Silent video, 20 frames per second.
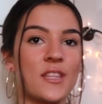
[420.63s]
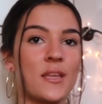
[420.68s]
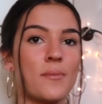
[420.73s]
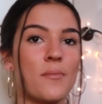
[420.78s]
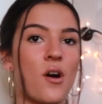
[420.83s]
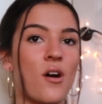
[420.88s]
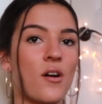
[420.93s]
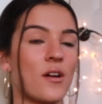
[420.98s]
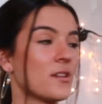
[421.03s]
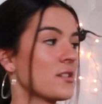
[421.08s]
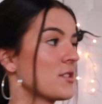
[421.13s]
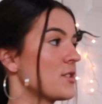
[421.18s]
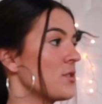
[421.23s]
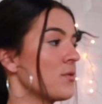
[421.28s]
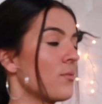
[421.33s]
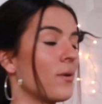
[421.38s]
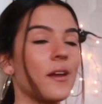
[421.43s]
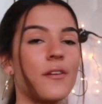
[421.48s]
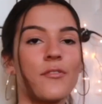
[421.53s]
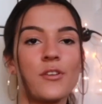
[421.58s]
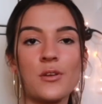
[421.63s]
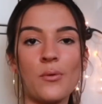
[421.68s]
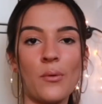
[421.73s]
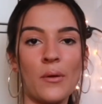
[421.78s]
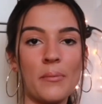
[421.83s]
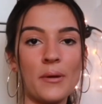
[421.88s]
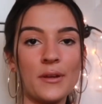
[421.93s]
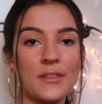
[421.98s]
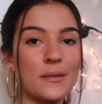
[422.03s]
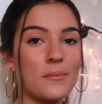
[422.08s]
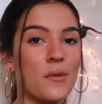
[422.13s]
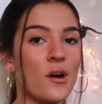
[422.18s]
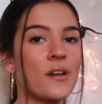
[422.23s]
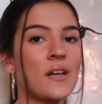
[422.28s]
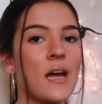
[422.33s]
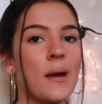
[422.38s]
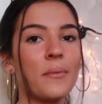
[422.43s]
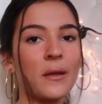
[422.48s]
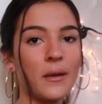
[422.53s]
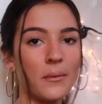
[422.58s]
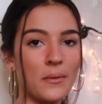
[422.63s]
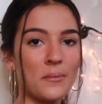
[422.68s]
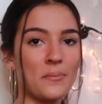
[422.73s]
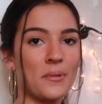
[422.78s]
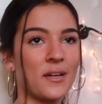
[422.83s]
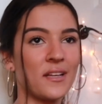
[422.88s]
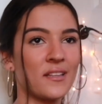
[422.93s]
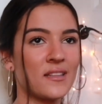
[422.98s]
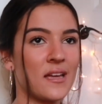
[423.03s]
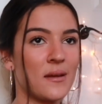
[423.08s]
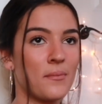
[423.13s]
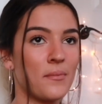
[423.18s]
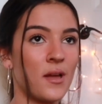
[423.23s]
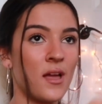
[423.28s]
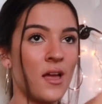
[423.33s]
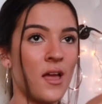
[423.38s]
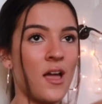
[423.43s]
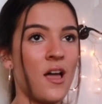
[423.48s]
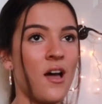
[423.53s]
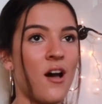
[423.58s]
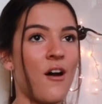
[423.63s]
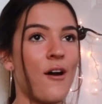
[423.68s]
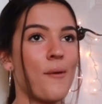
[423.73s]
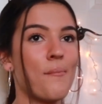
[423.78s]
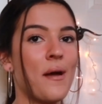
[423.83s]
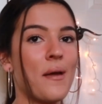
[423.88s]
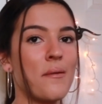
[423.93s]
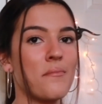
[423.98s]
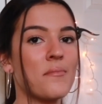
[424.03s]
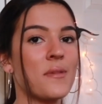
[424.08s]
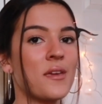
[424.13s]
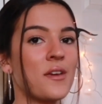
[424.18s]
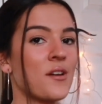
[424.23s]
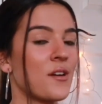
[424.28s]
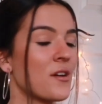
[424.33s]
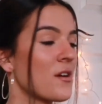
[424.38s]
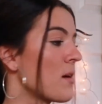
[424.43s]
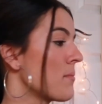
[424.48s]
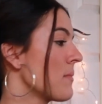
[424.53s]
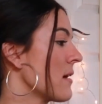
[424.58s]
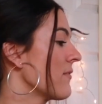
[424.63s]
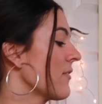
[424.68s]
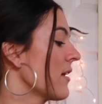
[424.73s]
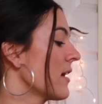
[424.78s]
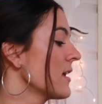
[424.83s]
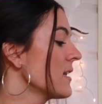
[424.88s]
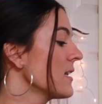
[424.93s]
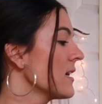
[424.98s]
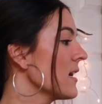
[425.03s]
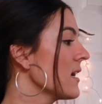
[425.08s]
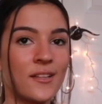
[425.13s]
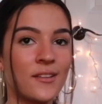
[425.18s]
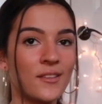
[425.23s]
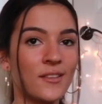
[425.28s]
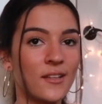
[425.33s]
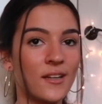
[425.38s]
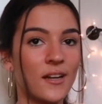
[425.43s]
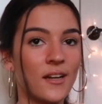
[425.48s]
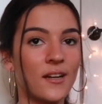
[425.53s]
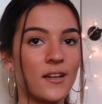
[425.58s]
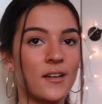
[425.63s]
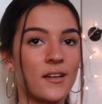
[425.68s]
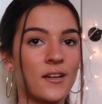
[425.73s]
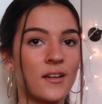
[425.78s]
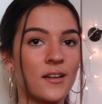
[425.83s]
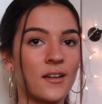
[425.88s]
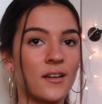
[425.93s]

them onto whatever you want to put them on. I'm going to be putting them on my mirror, on my vanity. Look.